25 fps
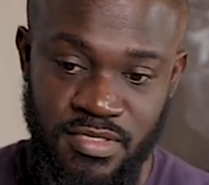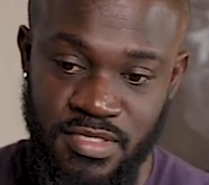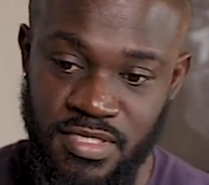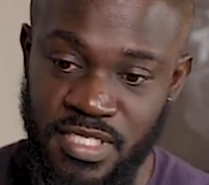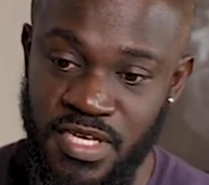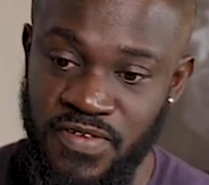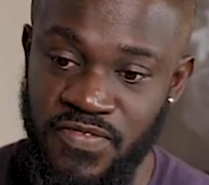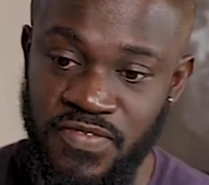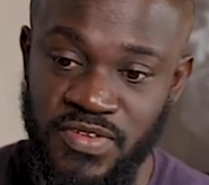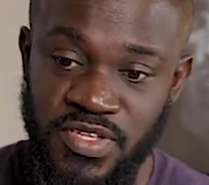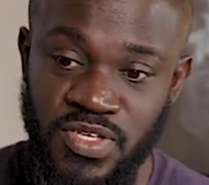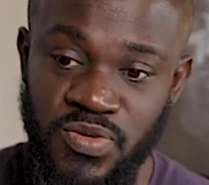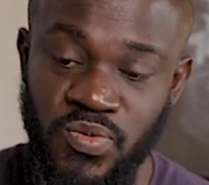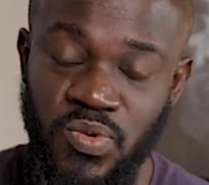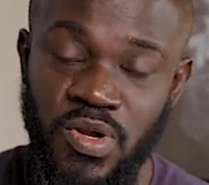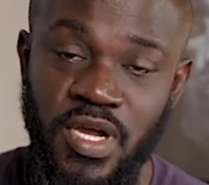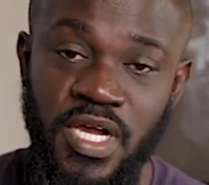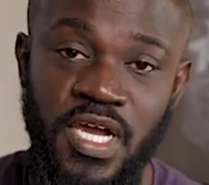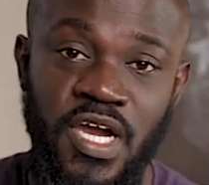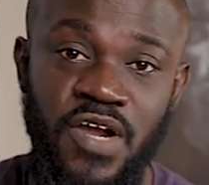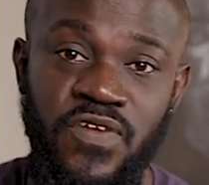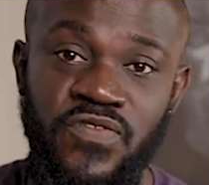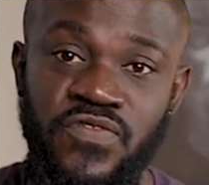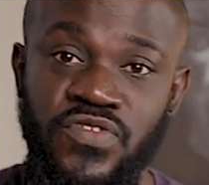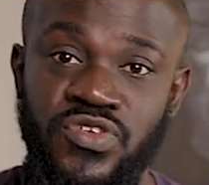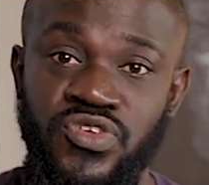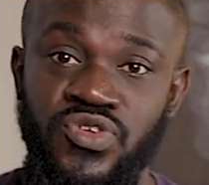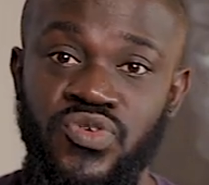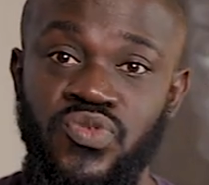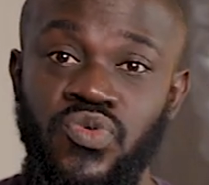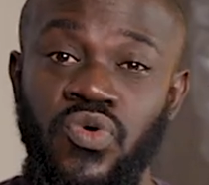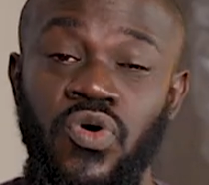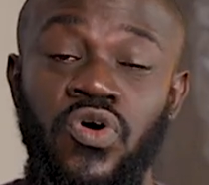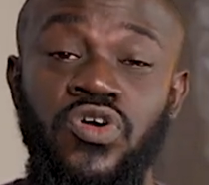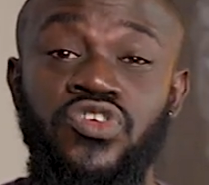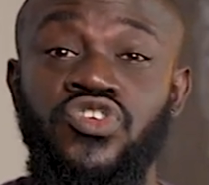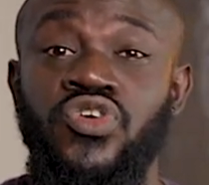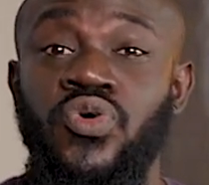definitely work out for you,
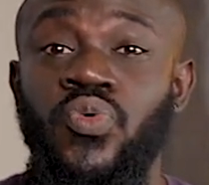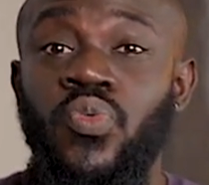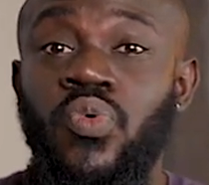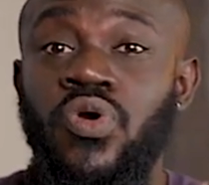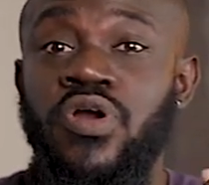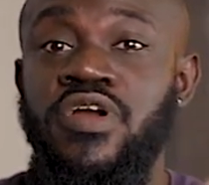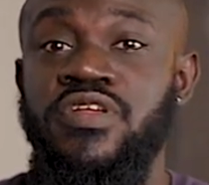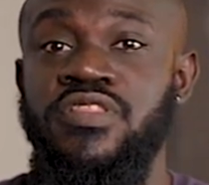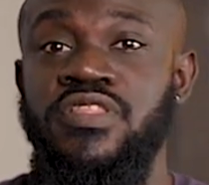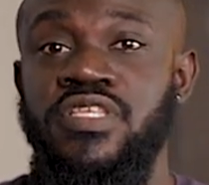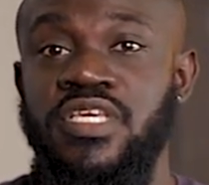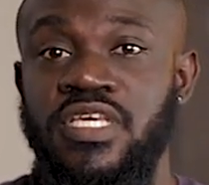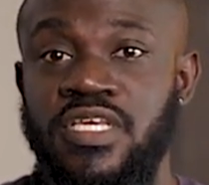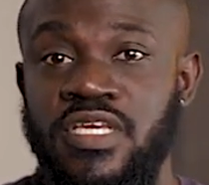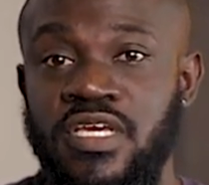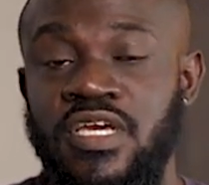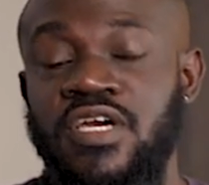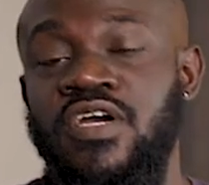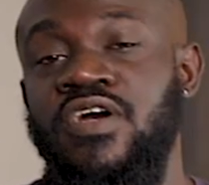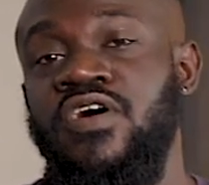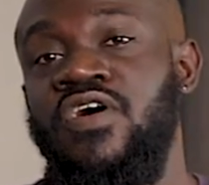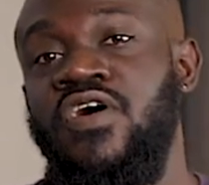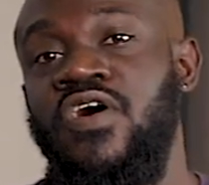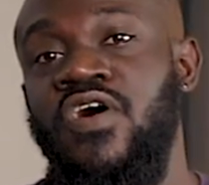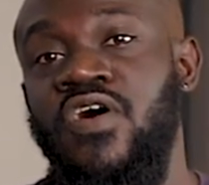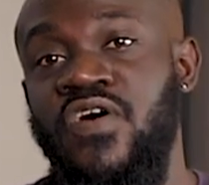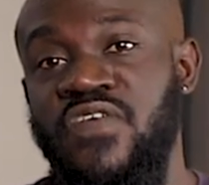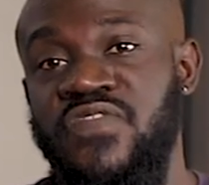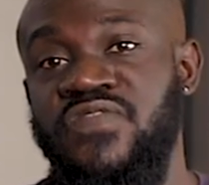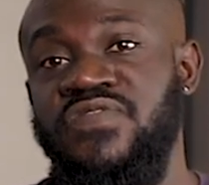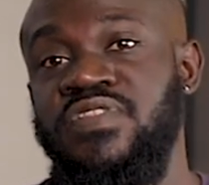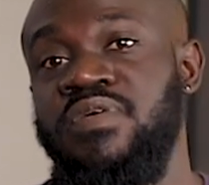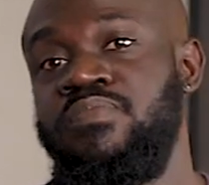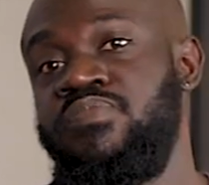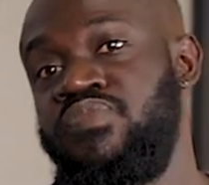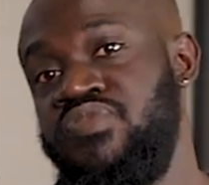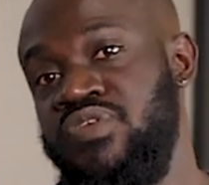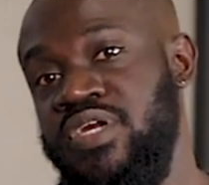or you're worthy of
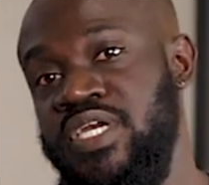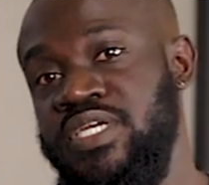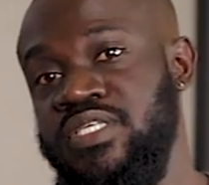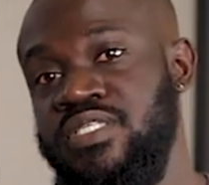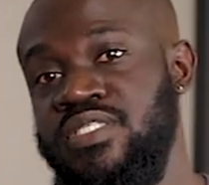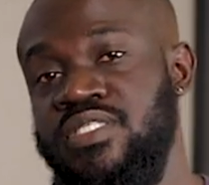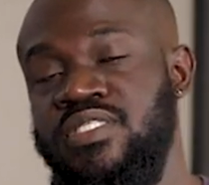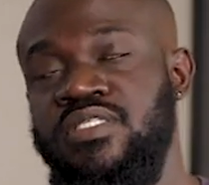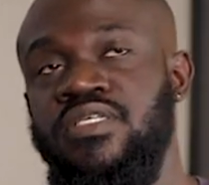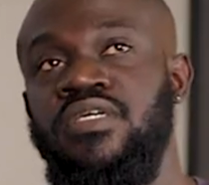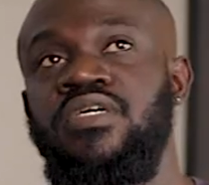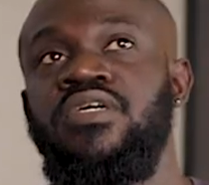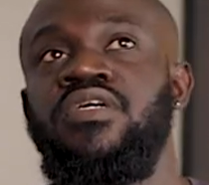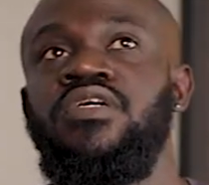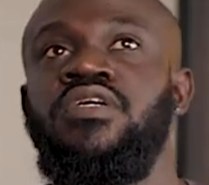the praise.